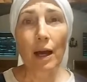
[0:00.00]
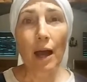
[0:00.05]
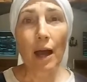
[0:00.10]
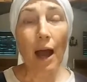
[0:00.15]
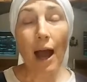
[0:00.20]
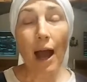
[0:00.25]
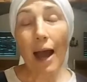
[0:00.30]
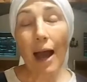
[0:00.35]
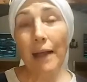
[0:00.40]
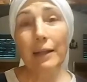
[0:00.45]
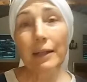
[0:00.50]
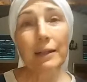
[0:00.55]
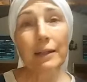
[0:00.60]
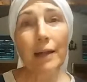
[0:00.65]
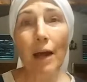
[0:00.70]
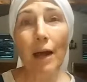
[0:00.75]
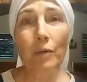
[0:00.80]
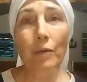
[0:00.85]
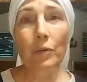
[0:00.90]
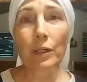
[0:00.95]
I did
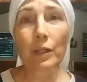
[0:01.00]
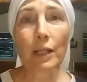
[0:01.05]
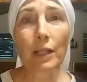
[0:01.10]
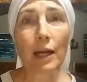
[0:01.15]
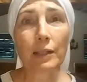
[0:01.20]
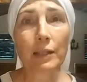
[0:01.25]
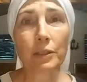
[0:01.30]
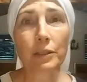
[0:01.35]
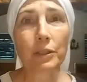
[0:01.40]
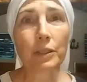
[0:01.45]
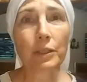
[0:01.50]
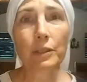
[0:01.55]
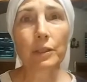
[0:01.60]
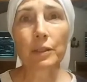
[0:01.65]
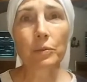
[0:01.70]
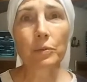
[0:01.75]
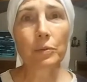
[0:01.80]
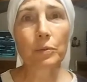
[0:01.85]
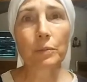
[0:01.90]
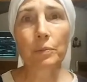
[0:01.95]
not realize
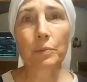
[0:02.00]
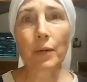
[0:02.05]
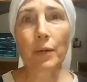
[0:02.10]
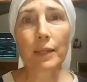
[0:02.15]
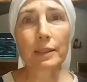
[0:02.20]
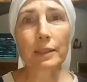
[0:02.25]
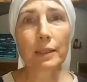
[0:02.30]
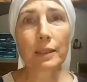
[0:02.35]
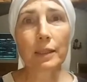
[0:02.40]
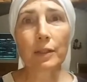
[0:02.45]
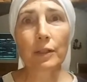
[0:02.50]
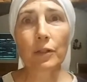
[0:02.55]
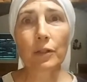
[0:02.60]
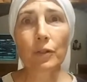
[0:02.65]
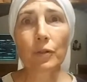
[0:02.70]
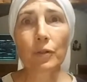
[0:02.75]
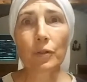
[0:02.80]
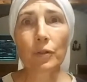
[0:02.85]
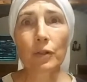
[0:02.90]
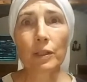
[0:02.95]
Jesus was present in the
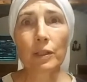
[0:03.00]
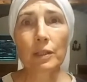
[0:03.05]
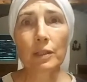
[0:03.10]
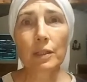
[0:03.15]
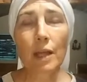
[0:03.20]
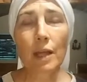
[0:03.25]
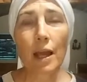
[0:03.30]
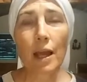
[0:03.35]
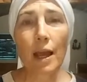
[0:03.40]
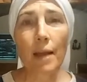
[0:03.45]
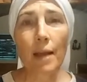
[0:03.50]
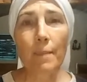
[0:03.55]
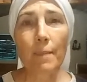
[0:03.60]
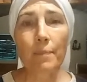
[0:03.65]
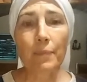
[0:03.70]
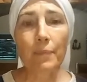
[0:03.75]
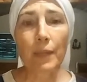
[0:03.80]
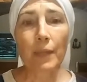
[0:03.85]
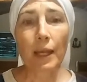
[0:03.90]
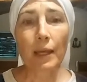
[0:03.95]
Eucharist.
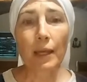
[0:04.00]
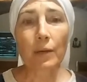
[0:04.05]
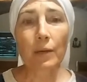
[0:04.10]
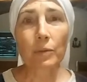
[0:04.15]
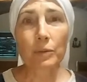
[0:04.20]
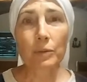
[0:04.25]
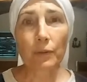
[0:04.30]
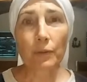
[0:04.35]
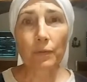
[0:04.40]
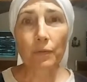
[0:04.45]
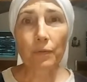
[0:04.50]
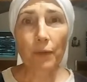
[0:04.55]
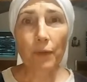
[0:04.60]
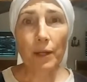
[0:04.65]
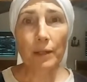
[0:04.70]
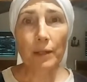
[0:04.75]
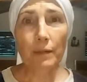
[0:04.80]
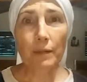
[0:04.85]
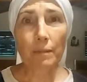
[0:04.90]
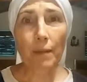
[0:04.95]
And it was a
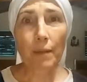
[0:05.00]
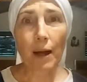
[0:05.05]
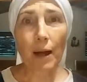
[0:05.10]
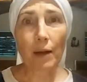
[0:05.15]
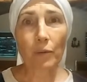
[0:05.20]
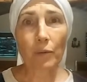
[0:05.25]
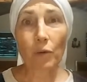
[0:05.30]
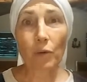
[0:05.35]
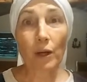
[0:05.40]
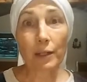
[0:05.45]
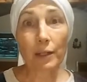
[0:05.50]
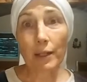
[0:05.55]
friend of mine one